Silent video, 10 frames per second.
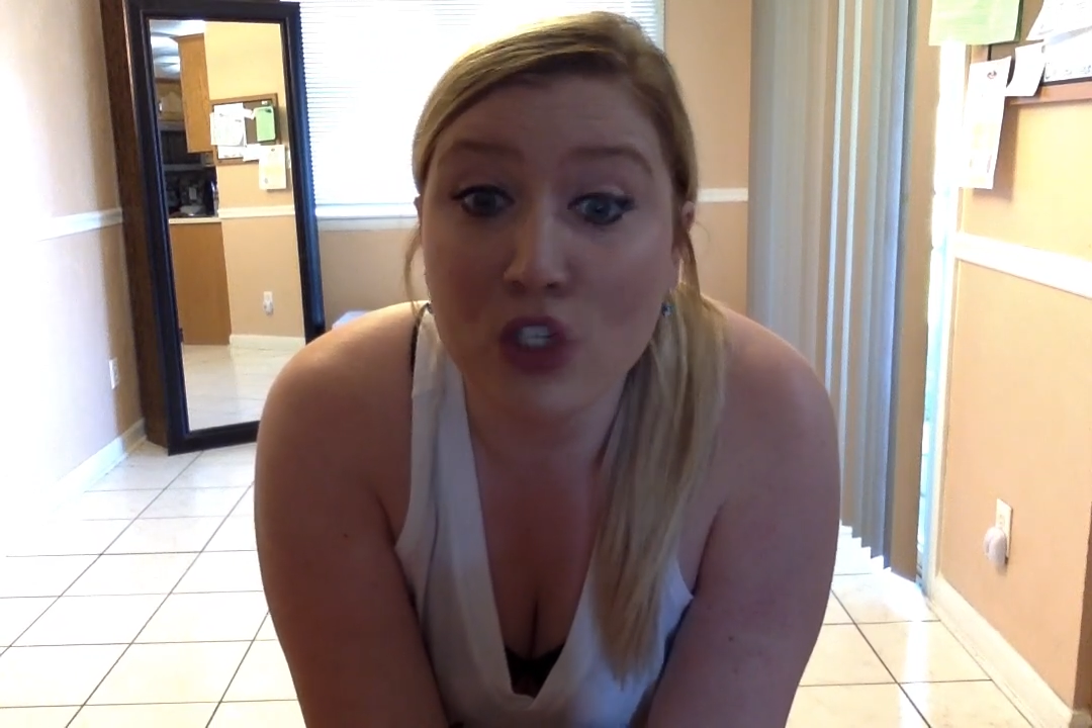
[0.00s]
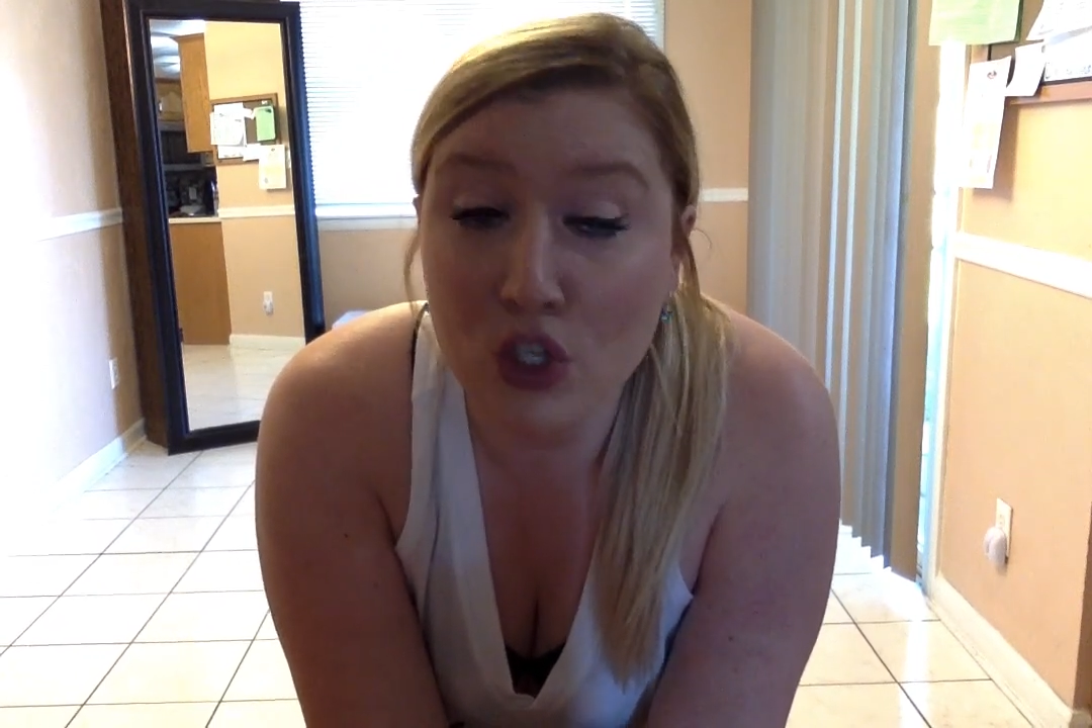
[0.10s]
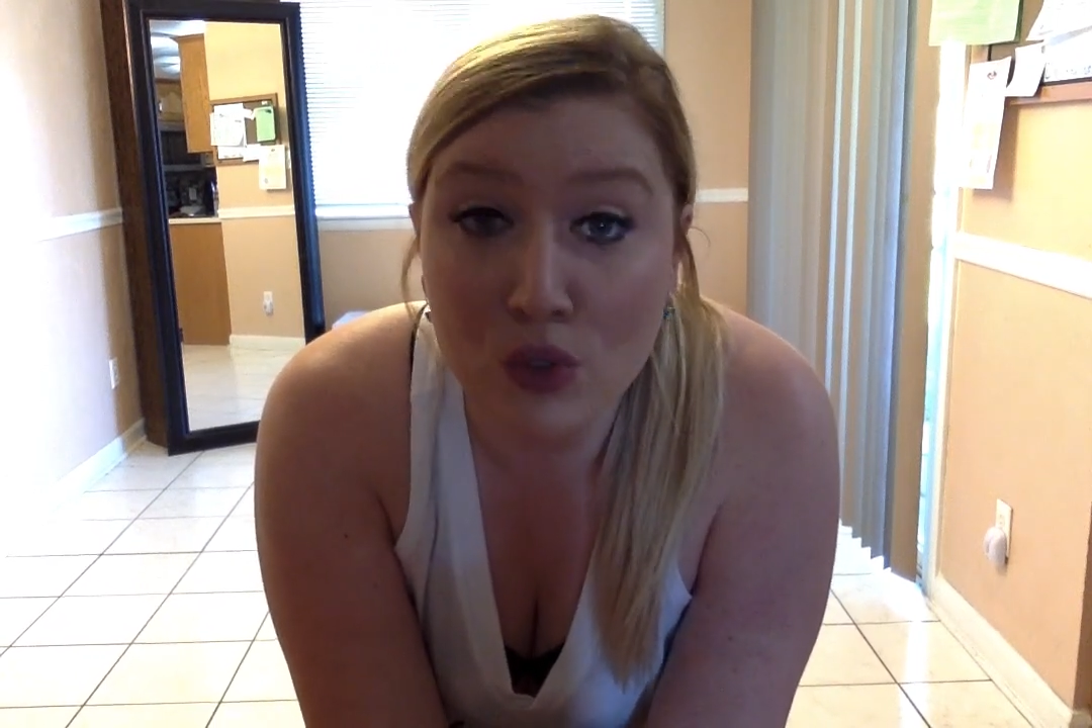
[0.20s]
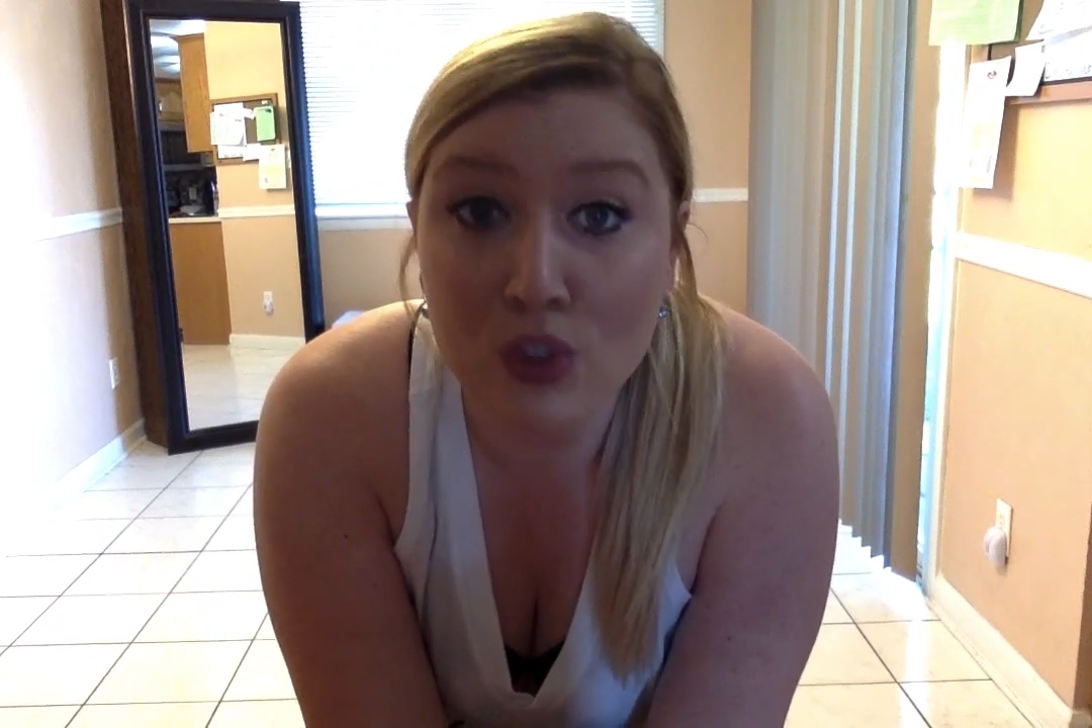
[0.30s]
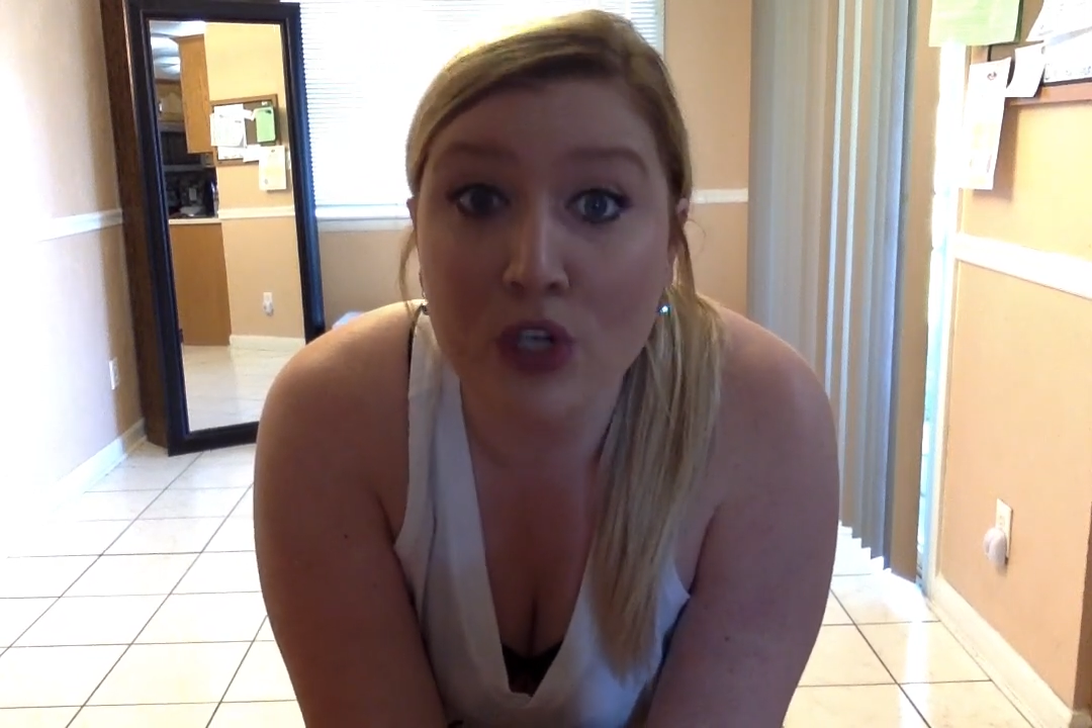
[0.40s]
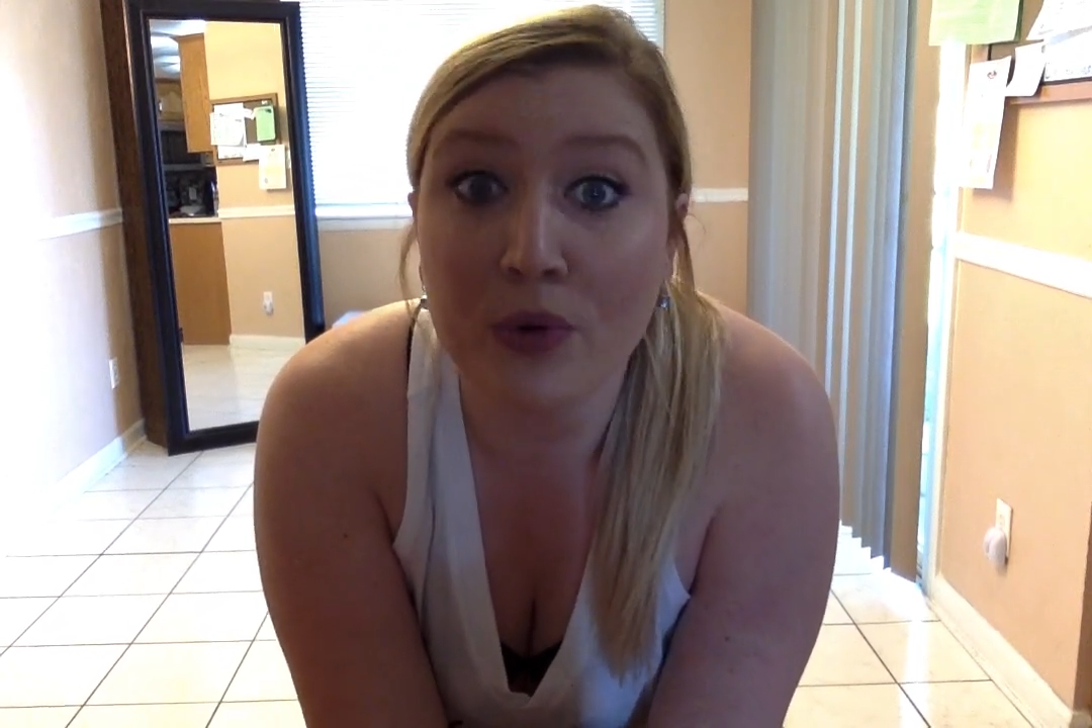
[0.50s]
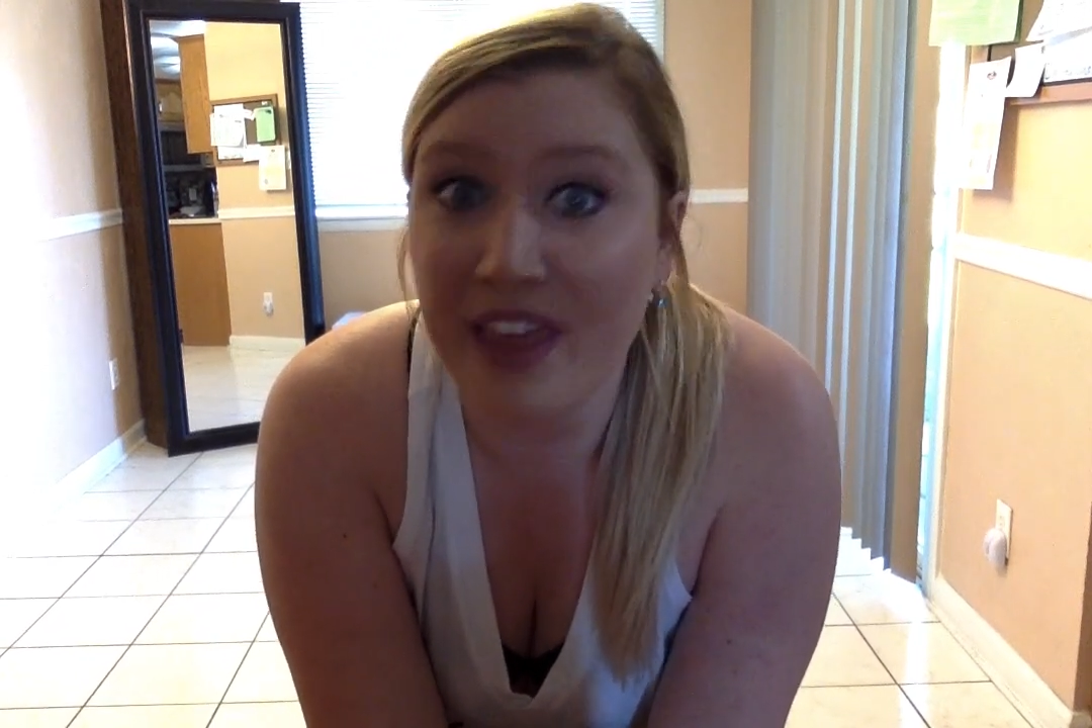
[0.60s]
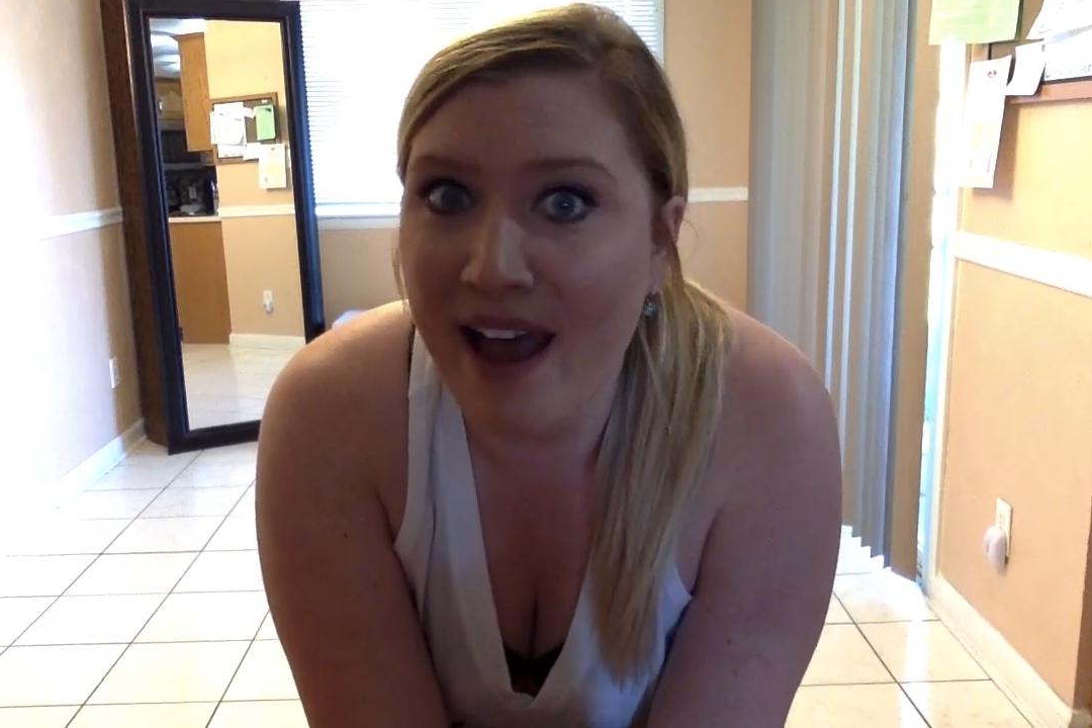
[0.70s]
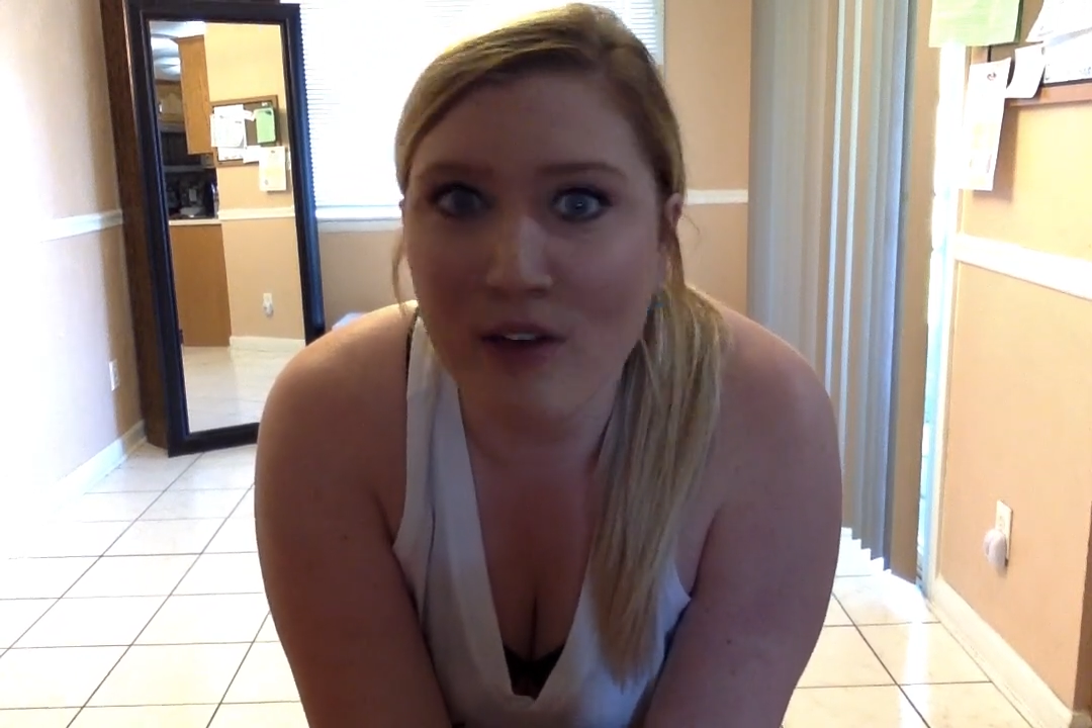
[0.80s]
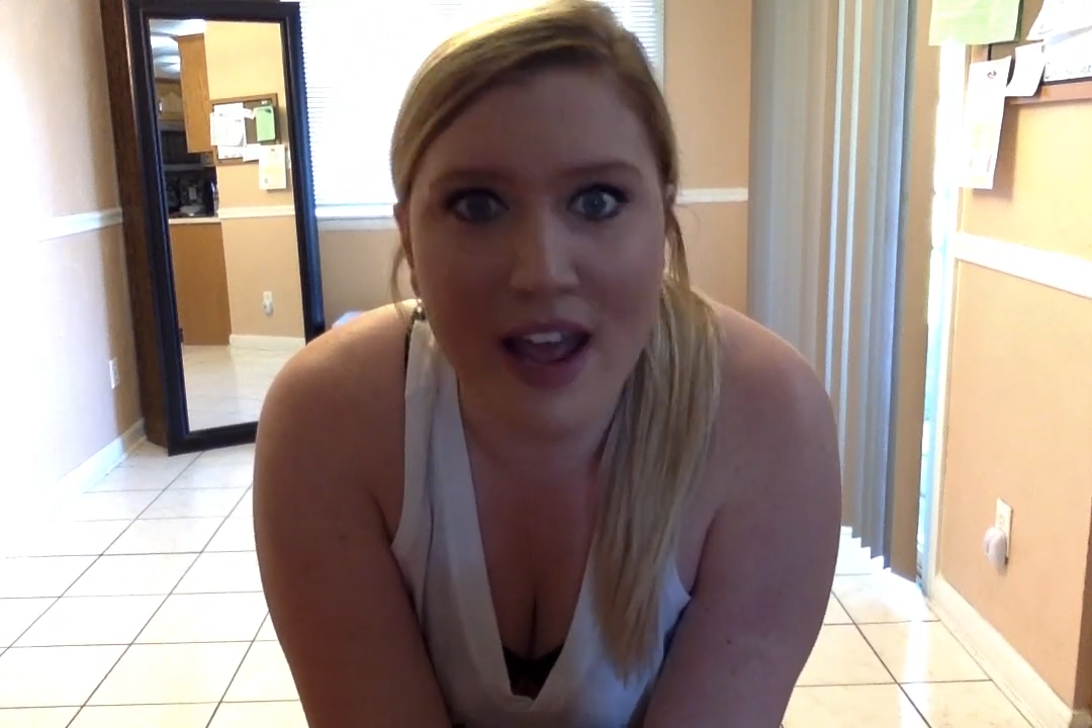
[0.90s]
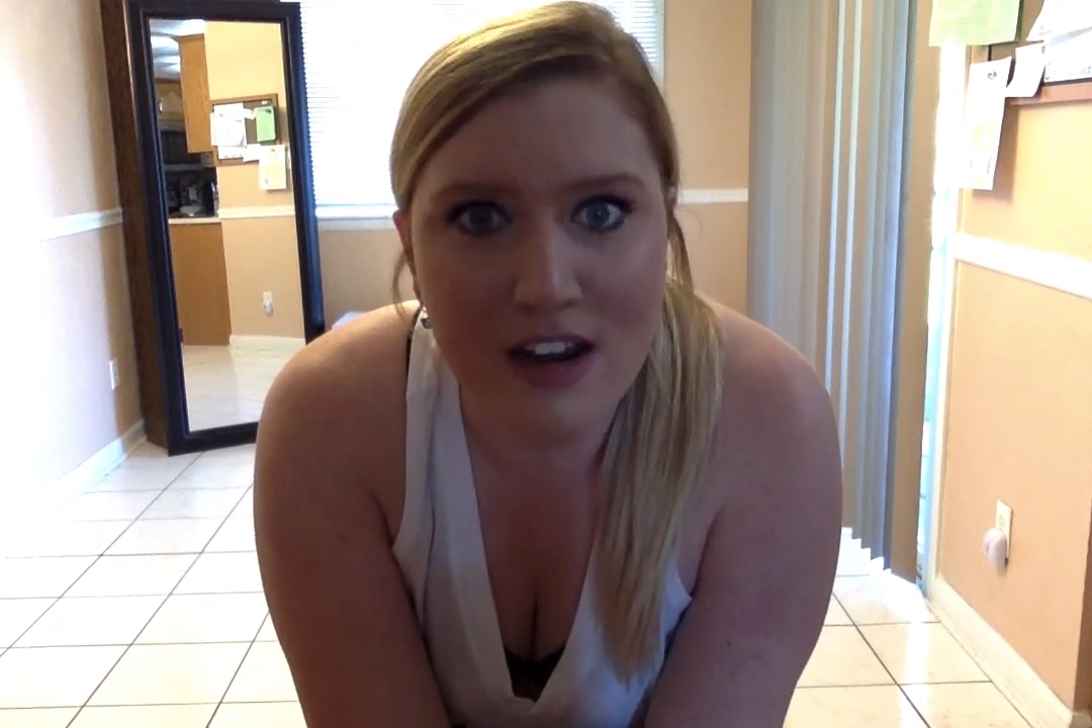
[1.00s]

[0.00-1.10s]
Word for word: shoes or without